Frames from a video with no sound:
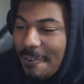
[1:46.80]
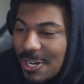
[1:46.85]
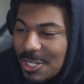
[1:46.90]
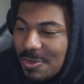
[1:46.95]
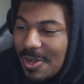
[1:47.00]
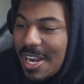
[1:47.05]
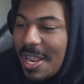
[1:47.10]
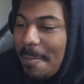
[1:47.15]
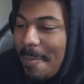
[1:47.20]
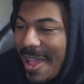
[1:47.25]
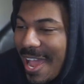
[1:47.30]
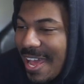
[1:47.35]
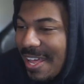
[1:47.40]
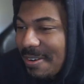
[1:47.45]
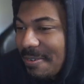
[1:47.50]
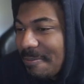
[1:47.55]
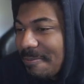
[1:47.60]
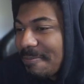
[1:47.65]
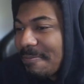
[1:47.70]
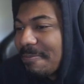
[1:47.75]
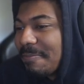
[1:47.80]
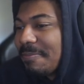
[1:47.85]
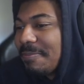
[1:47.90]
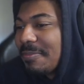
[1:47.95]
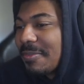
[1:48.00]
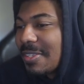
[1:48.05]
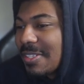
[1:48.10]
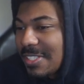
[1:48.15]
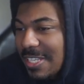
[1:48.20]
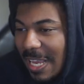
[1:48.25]
first one ain't bad.
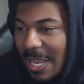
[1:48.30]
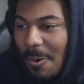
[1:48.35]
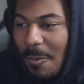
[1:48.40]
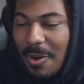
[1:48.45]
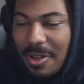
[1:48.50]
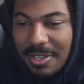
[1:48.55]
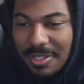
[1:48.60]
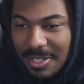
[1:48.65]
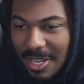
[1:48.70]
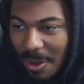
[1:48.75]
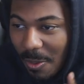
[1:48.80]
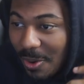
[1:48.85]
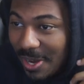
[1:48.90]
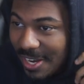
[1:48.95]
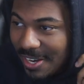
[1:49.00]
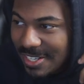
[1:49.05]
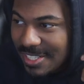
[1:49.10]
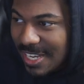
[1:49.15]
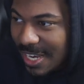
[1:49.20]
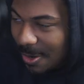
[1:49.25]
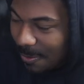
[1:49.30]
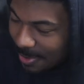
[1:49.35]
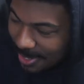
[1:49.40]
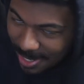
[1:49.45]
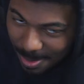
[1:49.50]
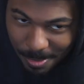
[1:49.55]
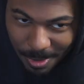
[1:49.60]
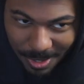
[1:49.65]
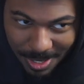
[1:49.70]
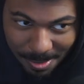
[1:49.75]
Second one. I want to hear the second one.
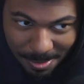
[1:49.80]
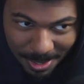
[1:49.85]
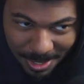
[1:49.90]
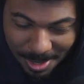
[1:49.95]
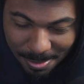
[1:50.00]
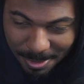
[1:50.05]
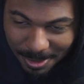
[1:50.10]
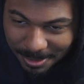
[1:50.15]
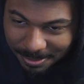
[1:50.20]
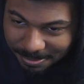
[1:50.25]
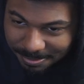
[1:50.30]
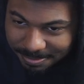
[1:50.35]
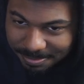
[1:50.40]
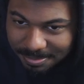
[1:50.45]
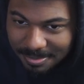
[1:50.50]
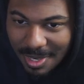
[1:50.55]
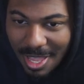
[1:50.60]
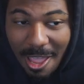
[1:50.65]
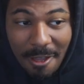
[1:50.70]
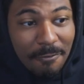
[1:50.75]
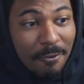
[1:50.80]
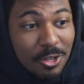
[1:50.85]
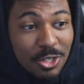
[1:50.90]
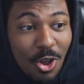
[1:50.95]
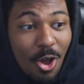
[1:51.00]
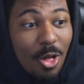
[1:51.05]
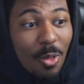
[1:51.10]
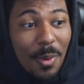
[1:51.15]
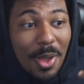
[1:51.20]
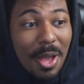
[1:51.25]
Come on, come on, come on. Headphones
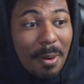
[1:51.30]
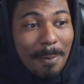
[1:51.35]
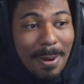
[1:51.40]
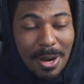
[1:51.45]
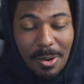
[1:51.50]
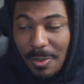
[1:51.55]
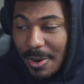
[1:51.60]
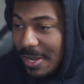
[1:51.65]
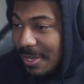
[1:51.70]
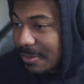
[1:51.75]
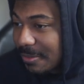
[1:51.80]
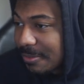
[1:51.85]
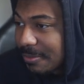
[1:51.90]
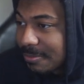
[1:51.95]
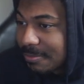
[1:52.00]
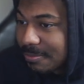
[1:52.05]
all the way up, by the way.